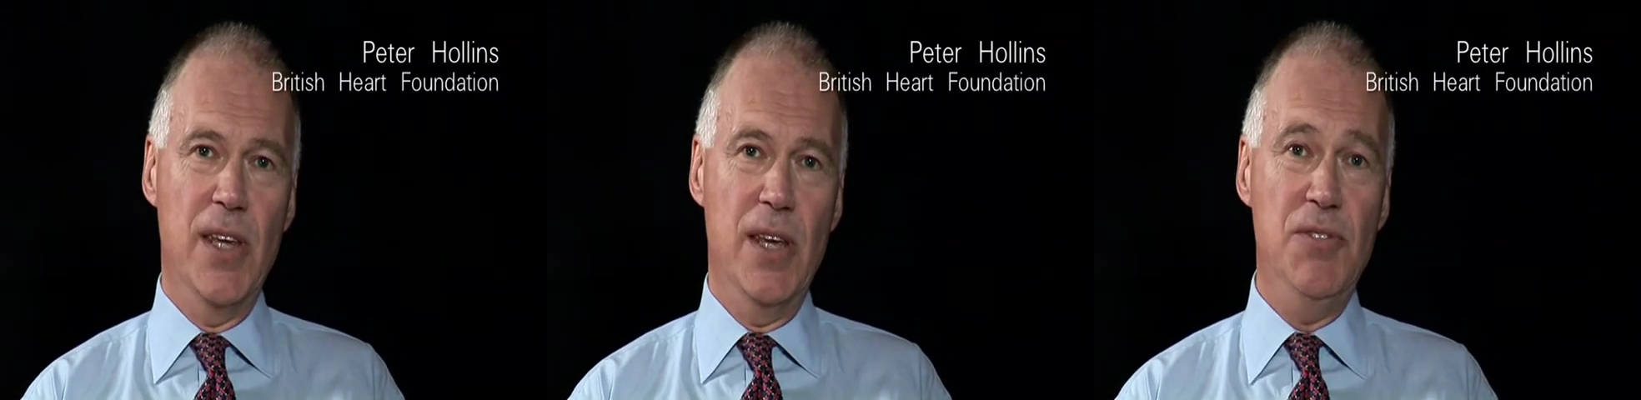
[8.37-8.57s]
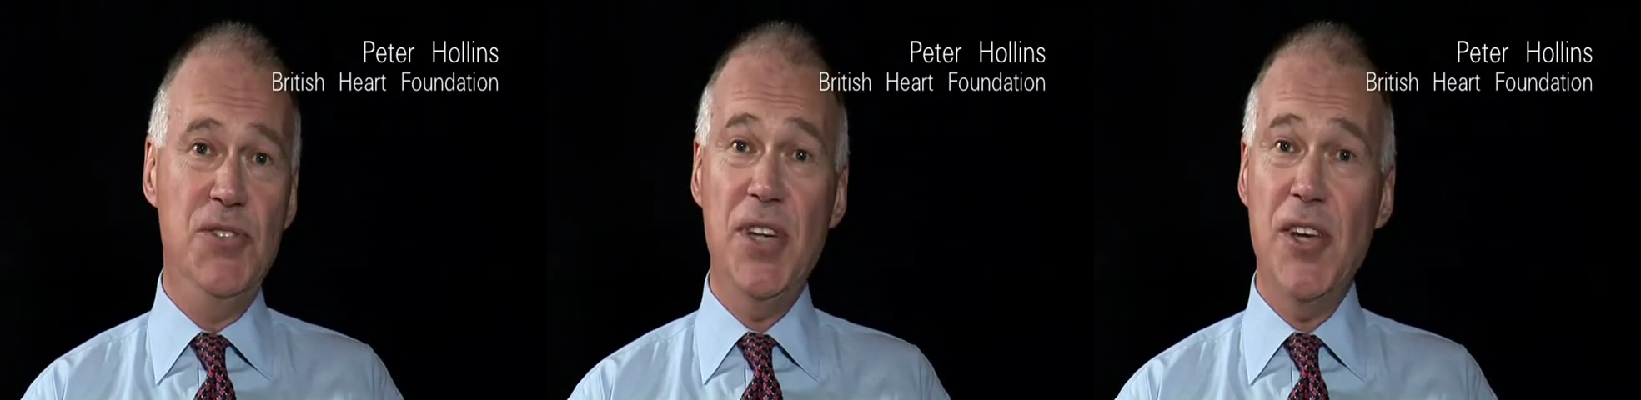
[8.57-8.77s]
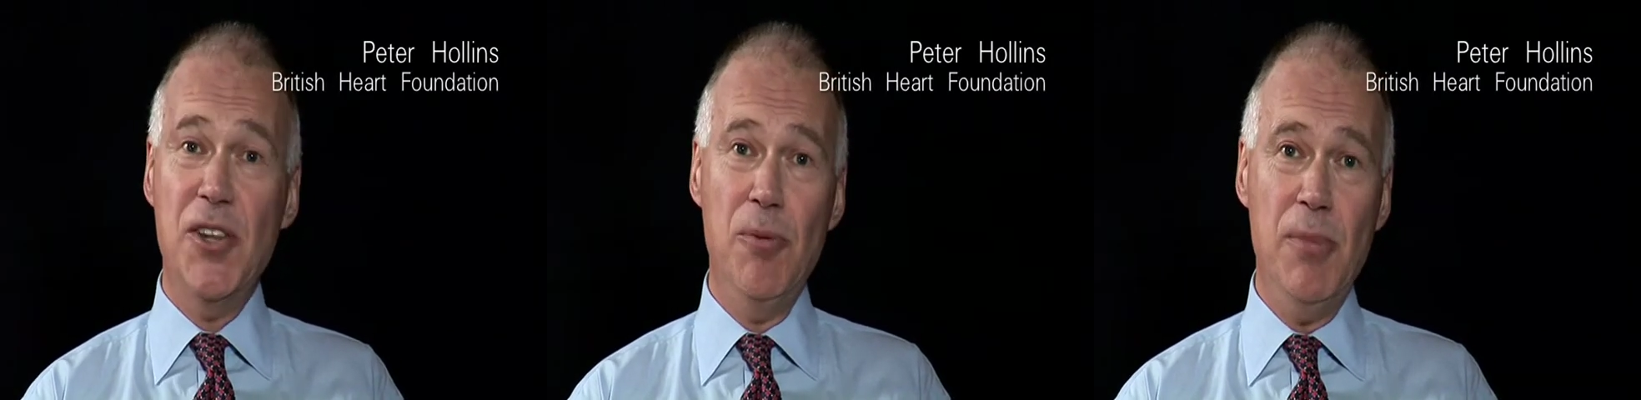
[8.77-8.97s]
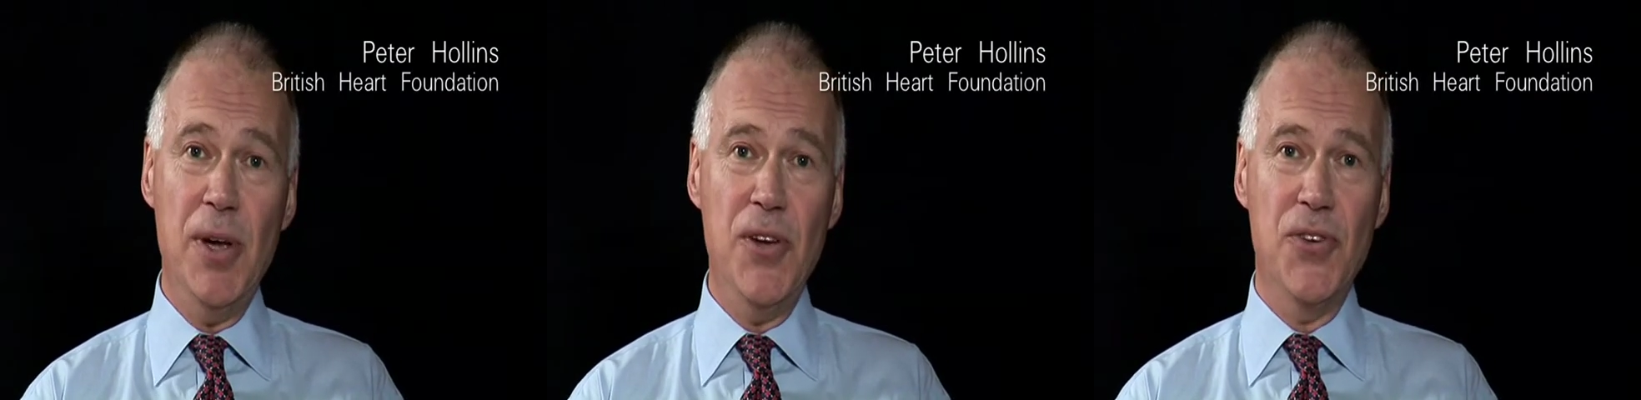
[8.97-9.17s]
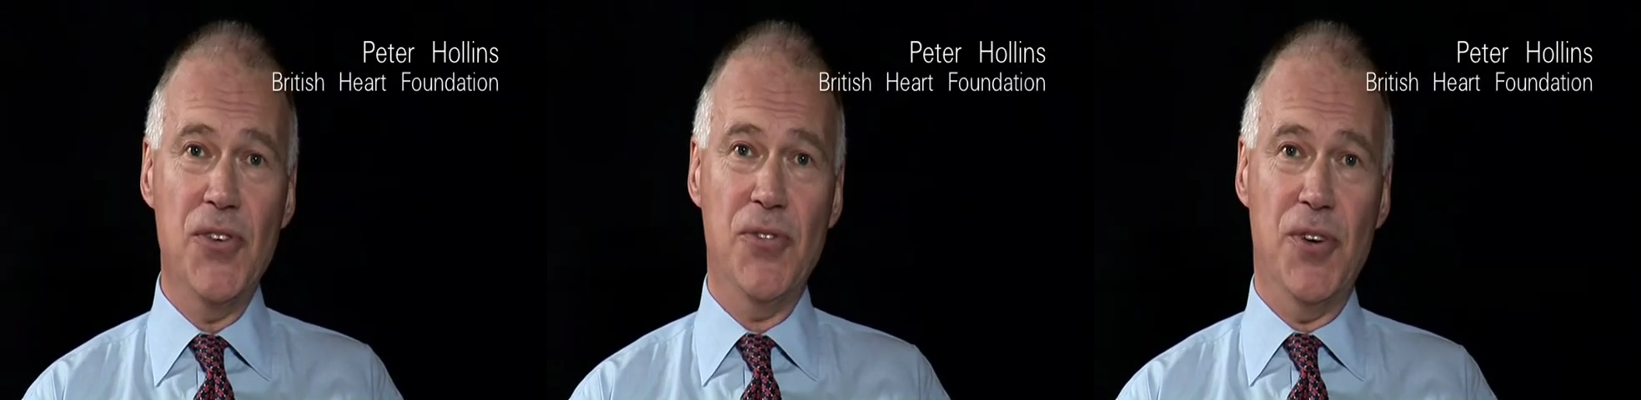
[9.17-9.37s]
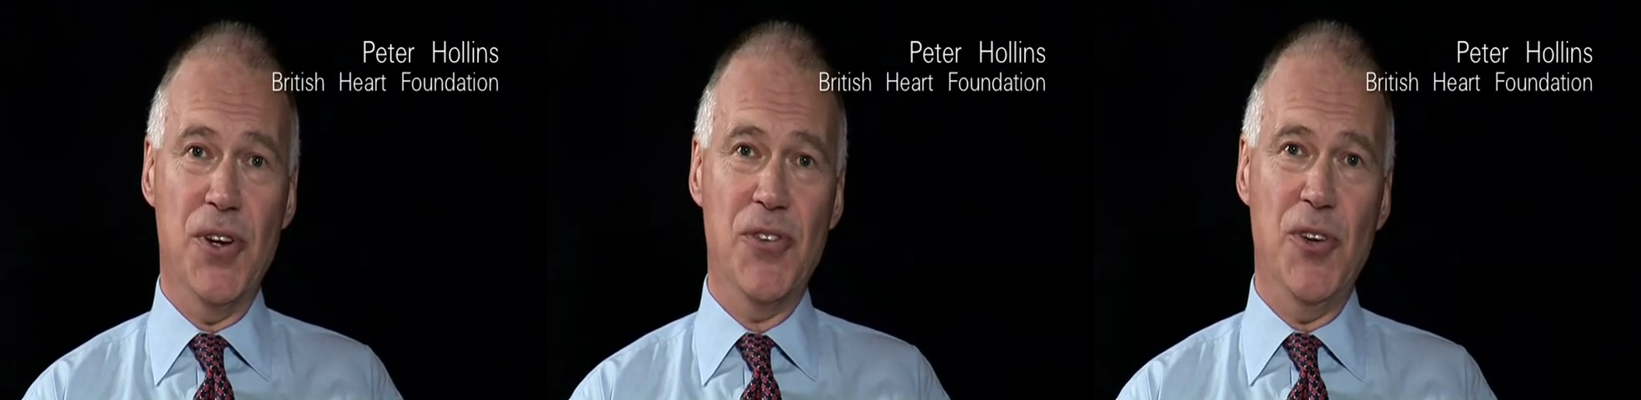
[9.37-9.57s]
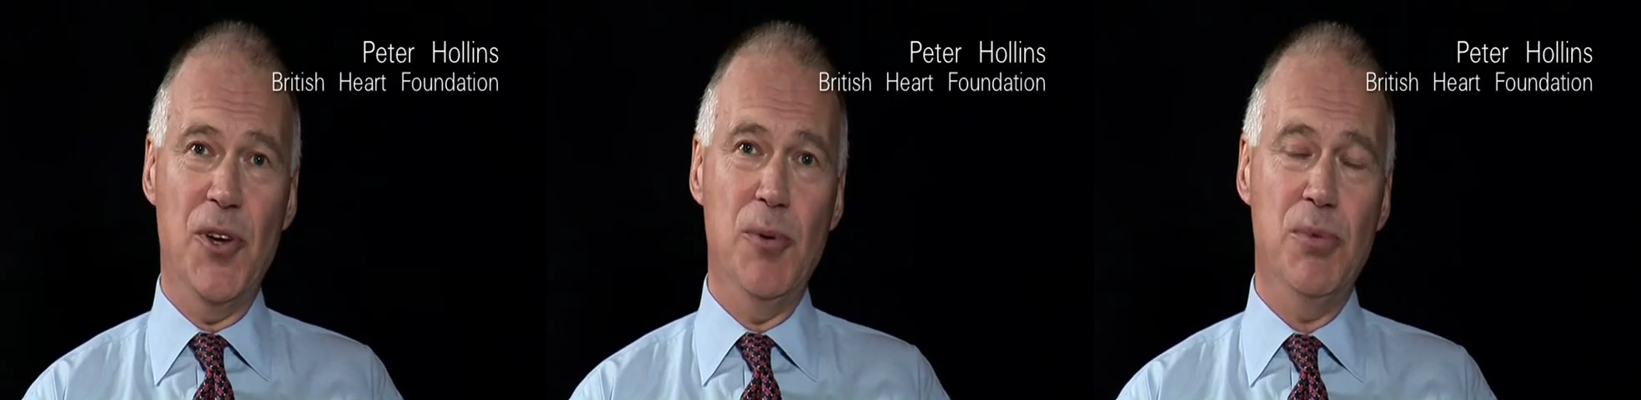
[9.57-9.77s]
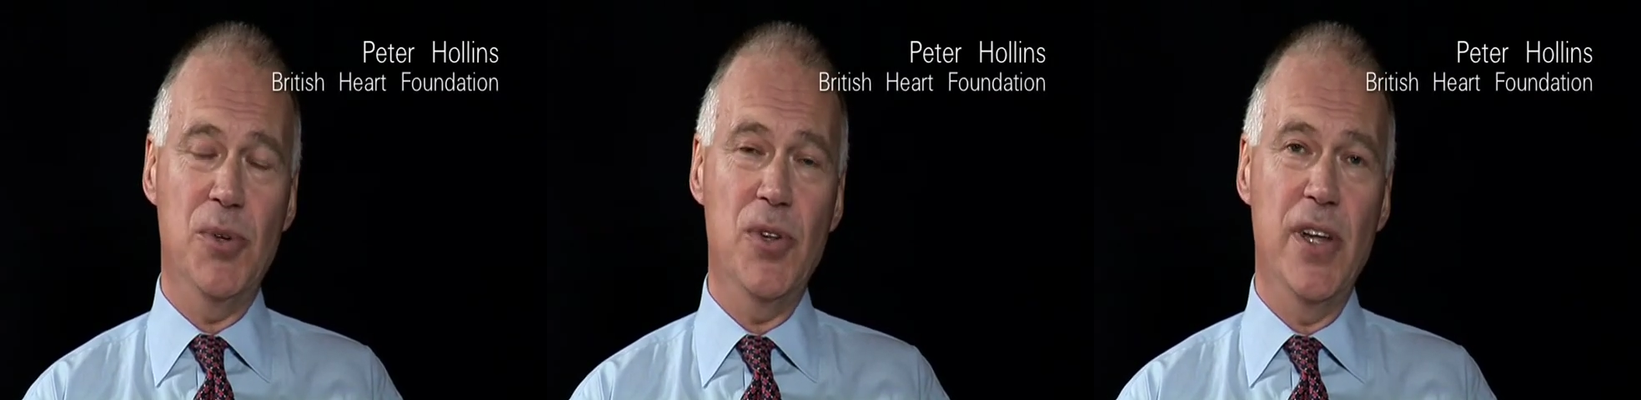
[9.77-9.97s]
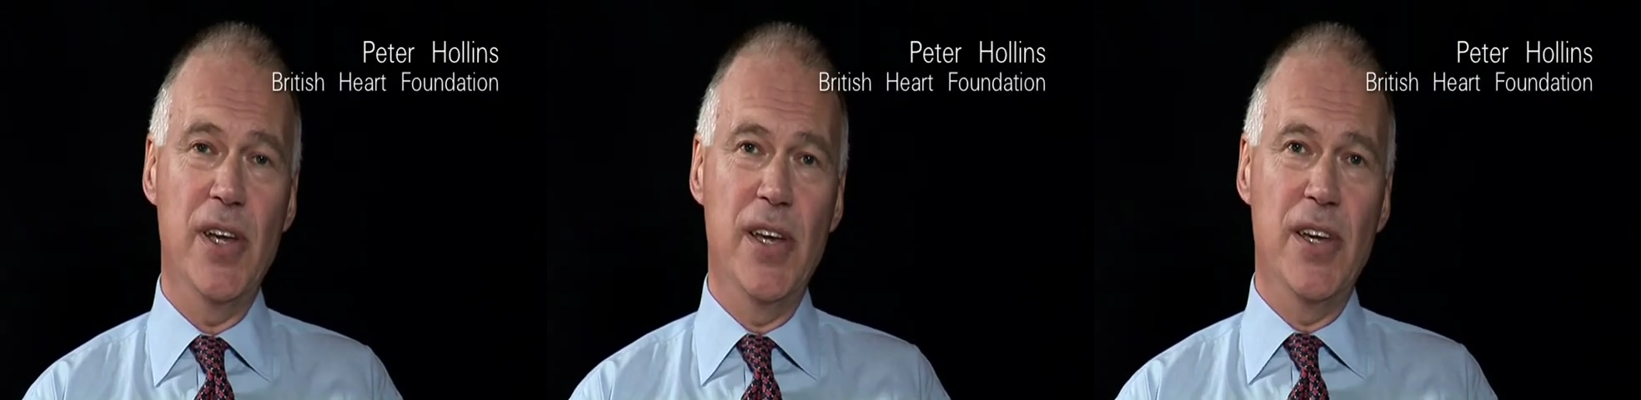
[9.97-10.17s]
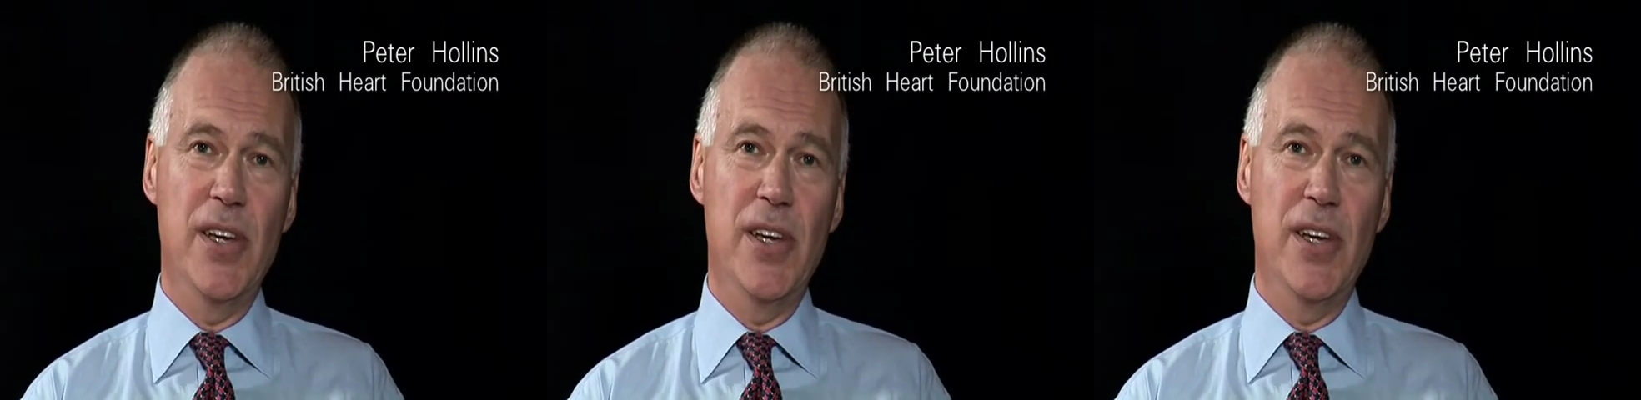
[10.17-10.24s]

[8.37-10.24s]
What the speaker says: If you take the mouse, for example,